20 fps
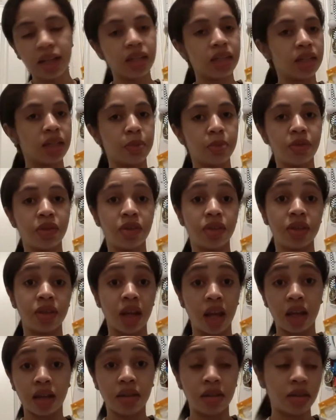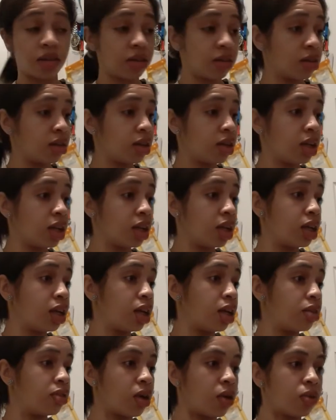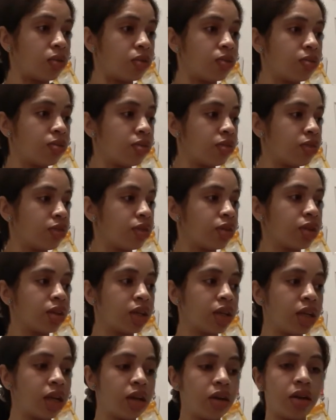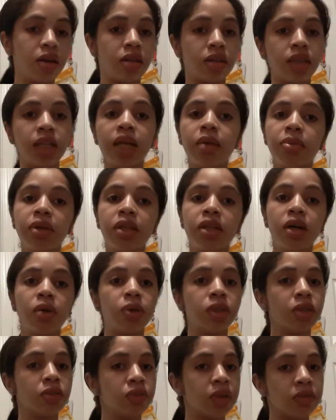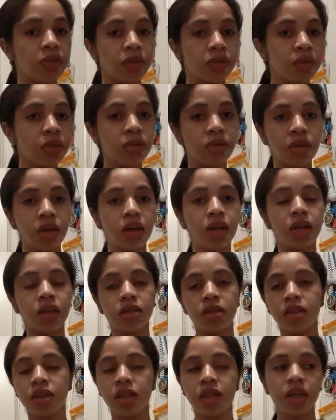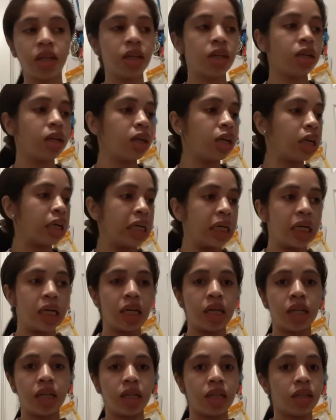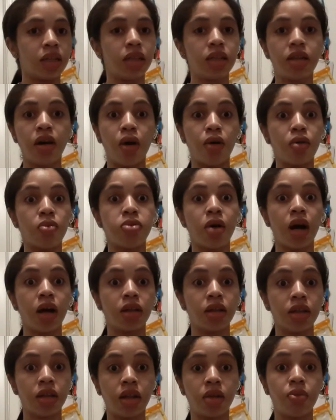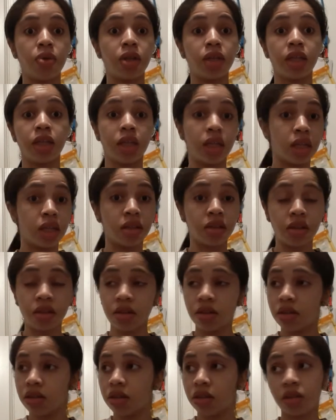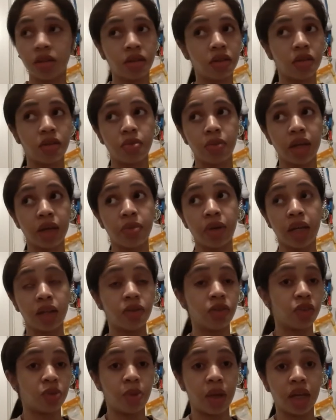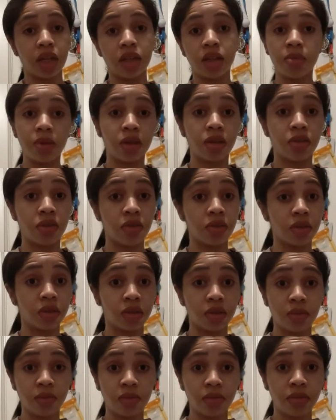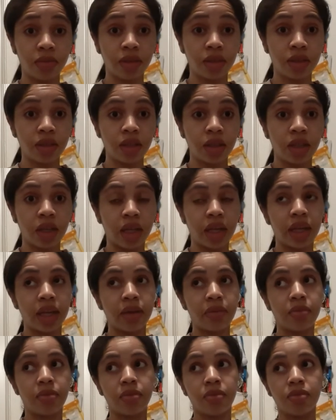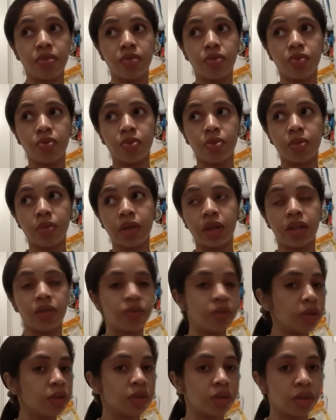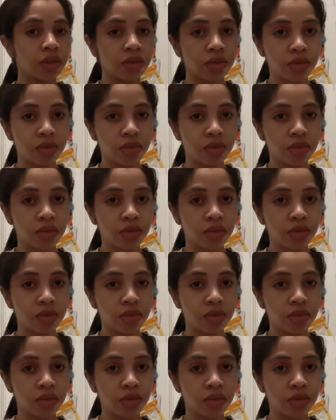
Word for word: obsessed. So, let me know what your favorite foods are. Uh, let's talk about it. I'm gonna eat. You know, maybe after this pandemic is over, and in the future,